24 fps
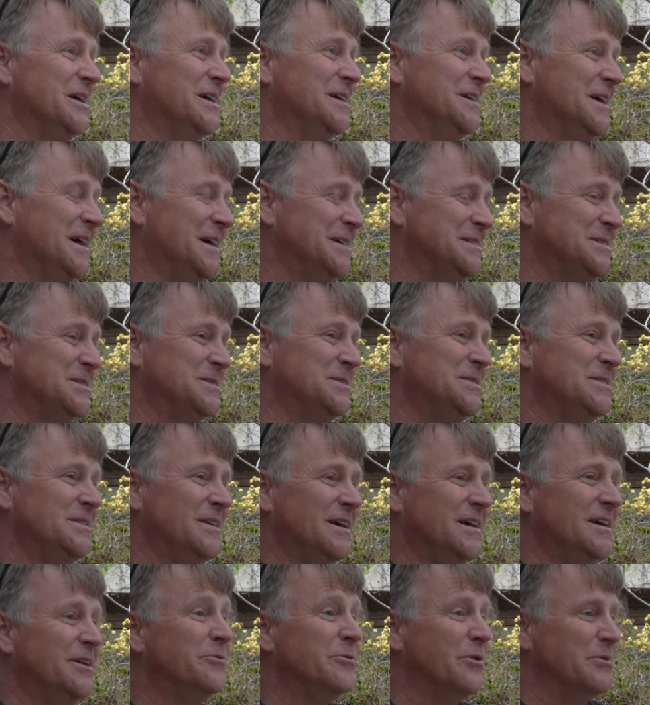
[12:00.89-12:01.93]
uh, as
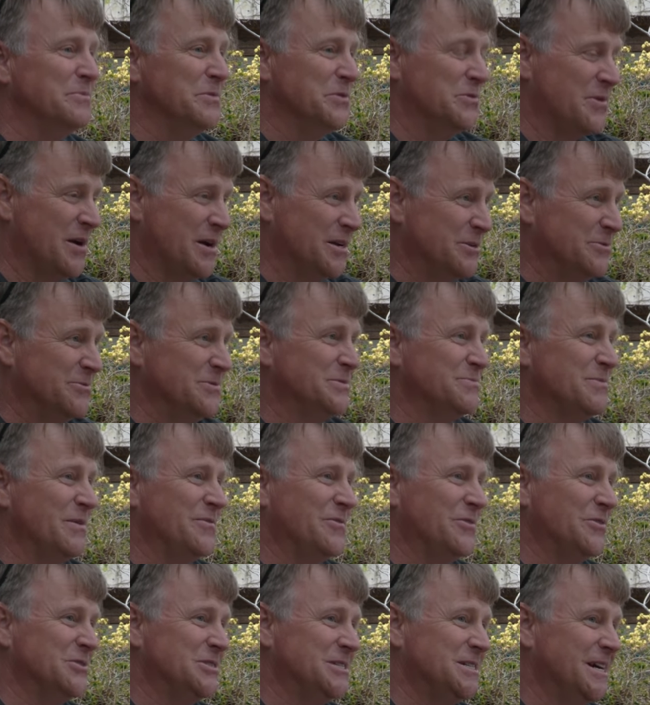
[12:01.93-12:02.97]
interim director was my
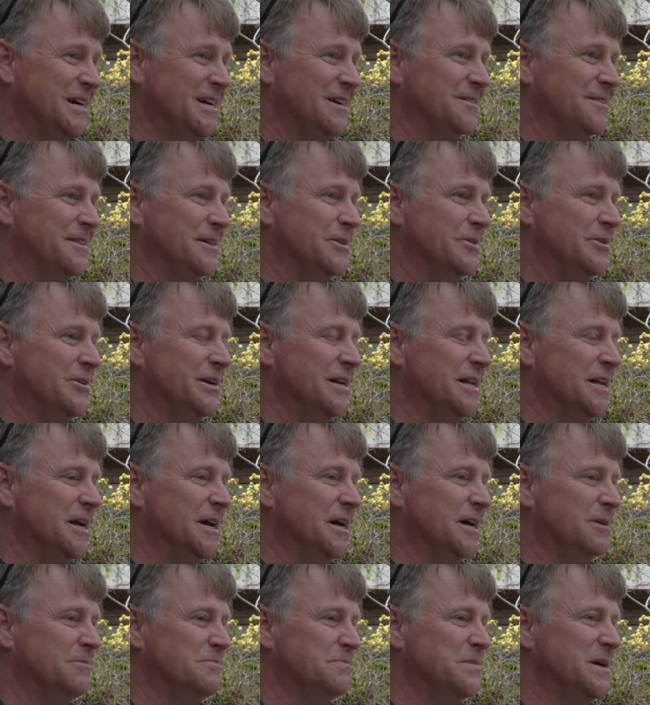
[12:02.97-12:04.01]
first title there, and
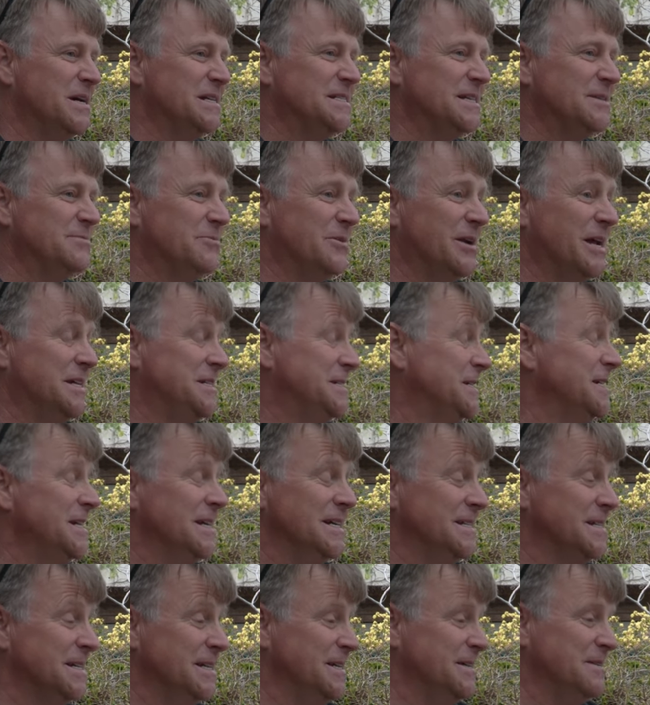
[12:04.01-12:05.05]
um, as when I
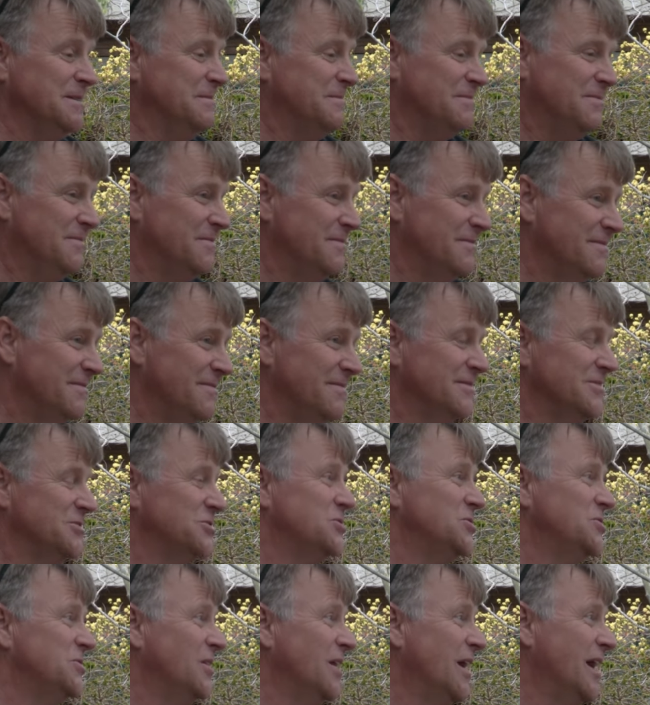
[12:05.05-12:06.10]
did, I did it
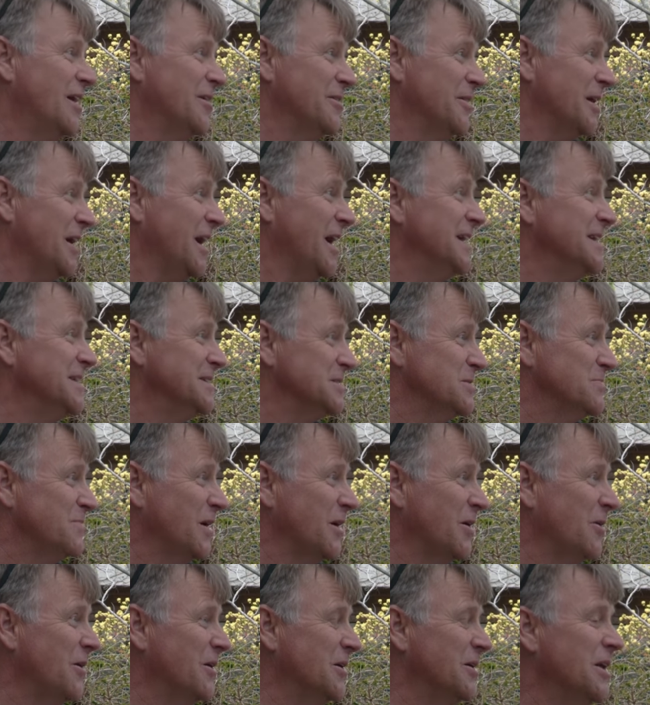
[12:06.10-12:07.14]
out of the kindness of
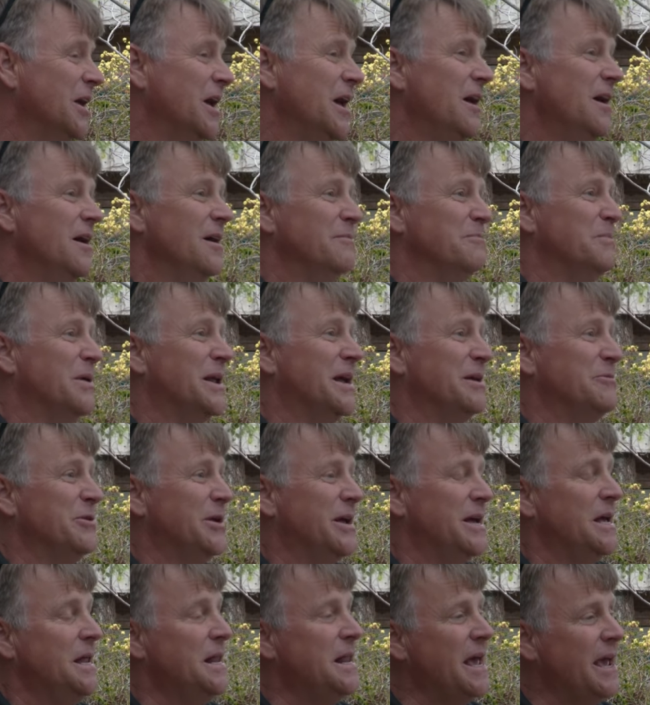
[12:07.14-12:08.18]
my heart. But I,
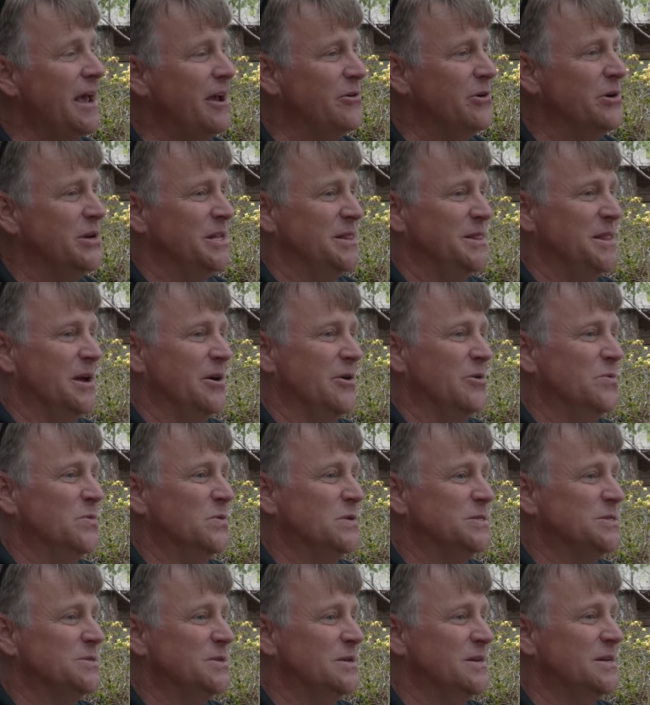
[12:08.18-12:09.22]
what I inherited there
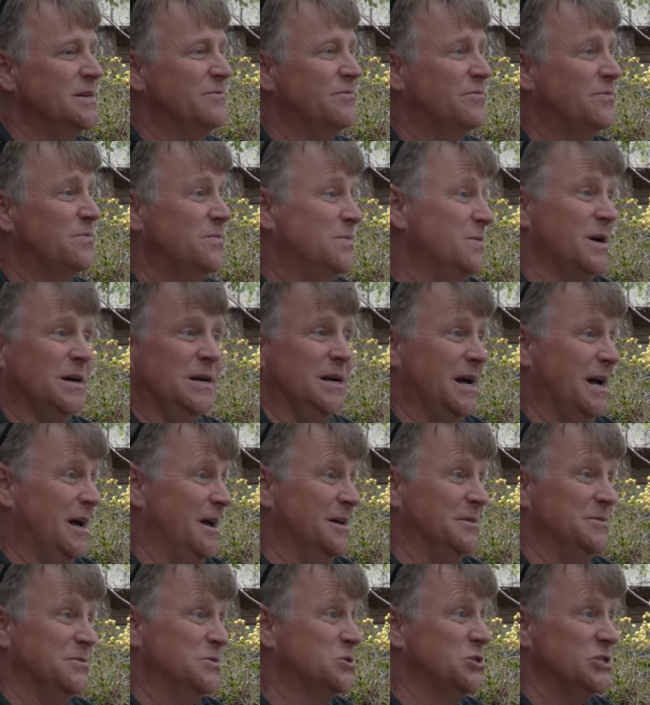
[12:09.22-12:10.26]
was
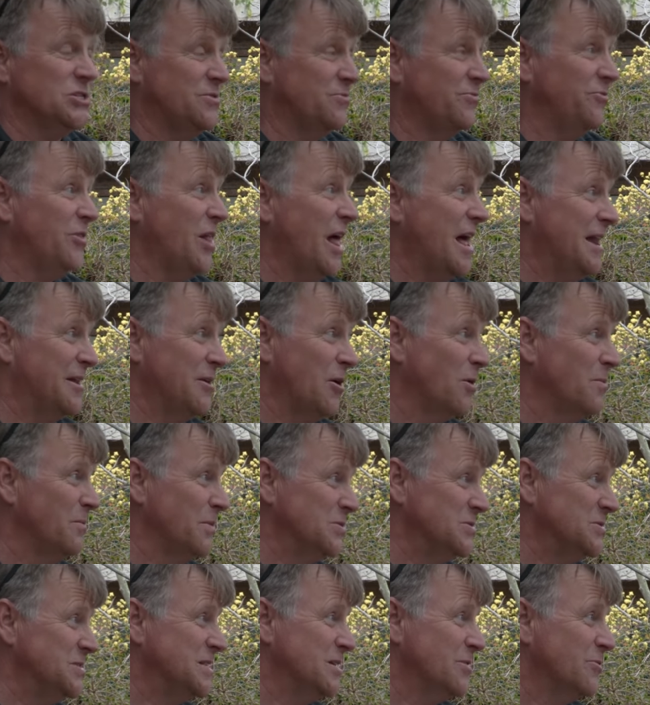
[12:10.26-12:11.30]
uh, just flat,
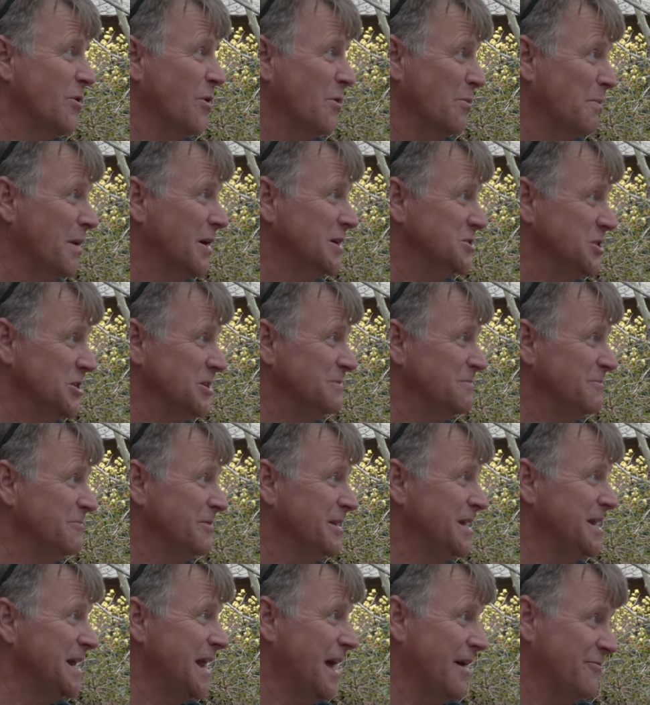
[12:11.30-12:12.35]
almost zero budget.
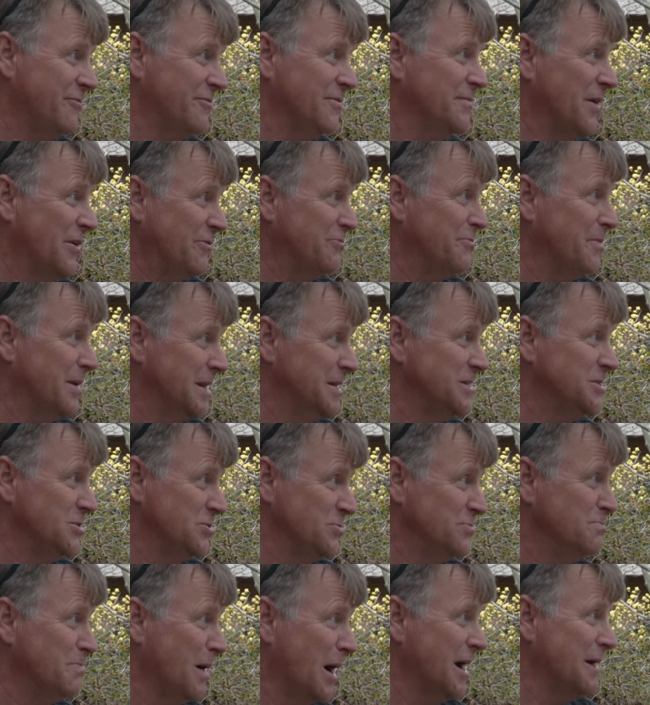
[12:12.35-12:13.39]
We didn't have enough money
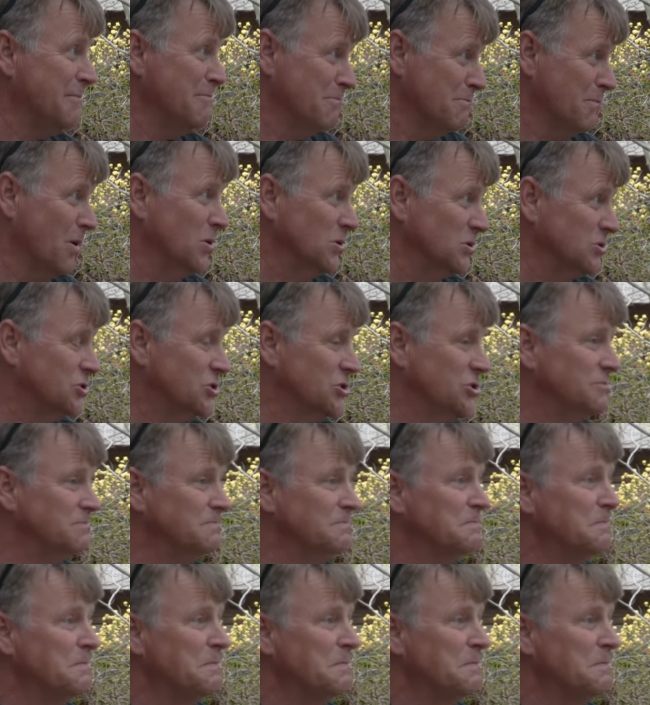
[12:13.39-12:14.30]
to buy mulch,